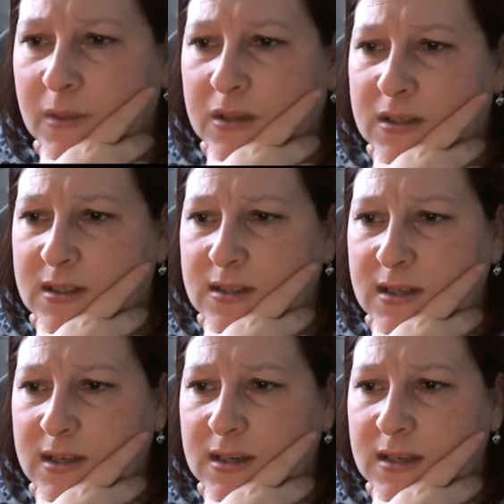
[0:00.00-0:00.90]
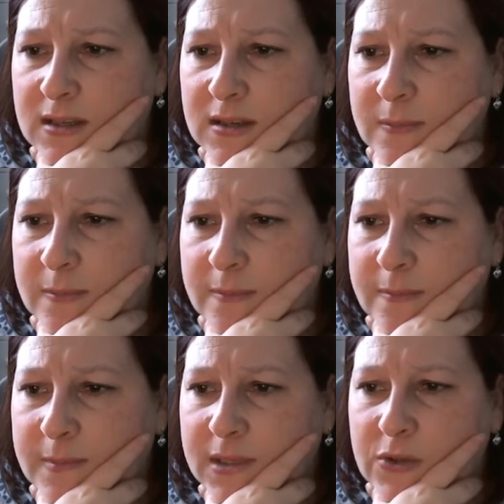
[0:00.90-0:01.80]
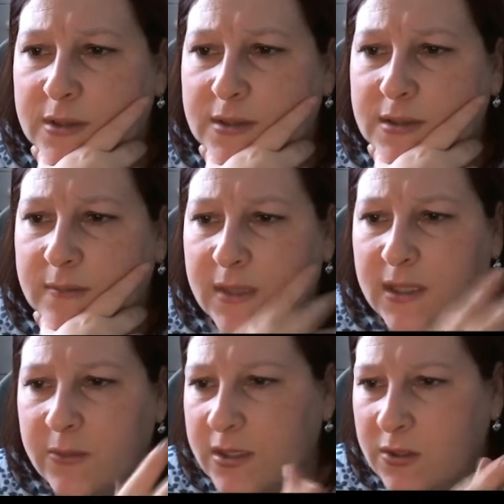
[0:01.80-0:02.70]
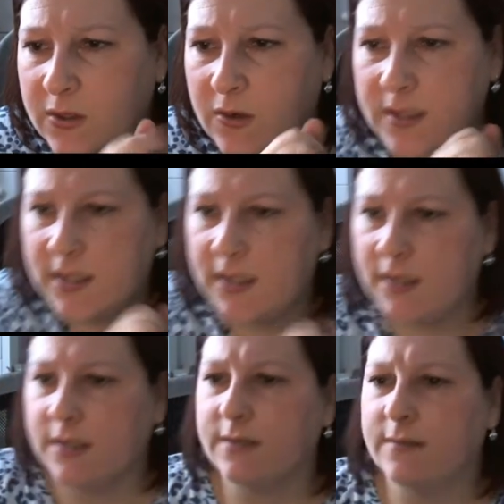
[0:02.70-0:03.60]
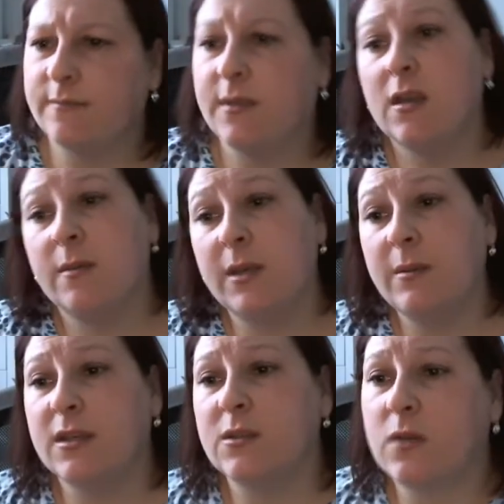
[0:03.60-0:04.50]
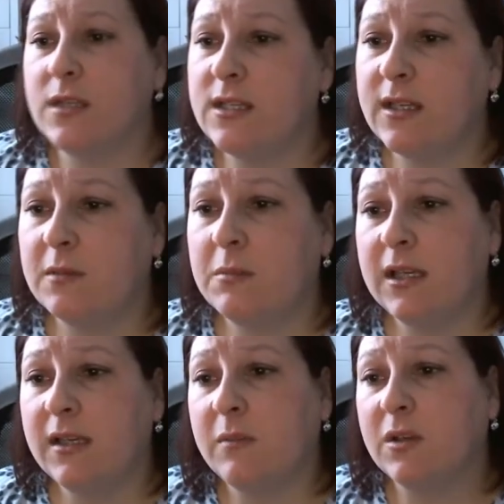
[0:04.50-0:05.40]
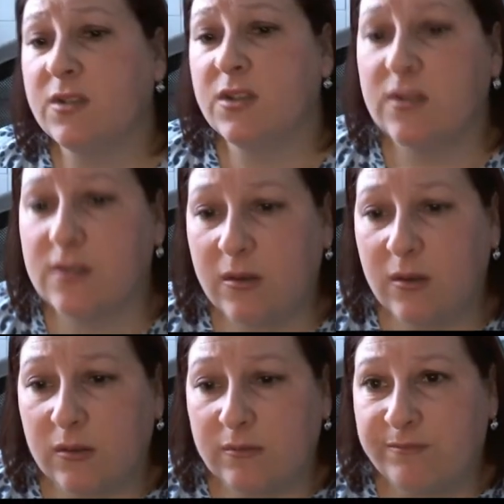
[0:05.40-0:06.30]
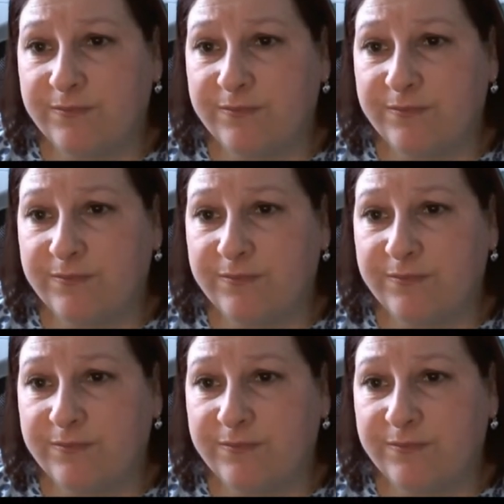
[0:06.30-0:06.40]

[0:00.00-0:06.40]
Didn't see that there. Interesting. Anyway, it took 19 days. Maybe that's why they didn't complain, because it took so long.